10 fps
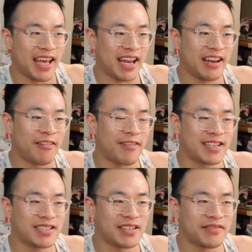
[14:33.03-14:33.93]
And then the
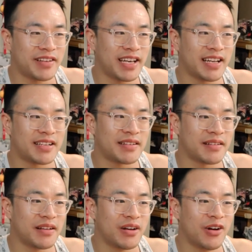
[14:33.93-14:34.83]
rest of it
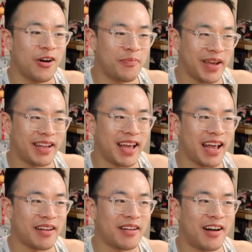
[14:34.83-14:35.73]
is hoping
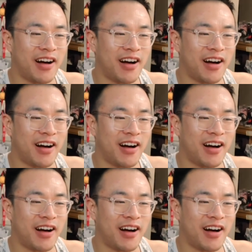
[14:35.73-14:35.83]
that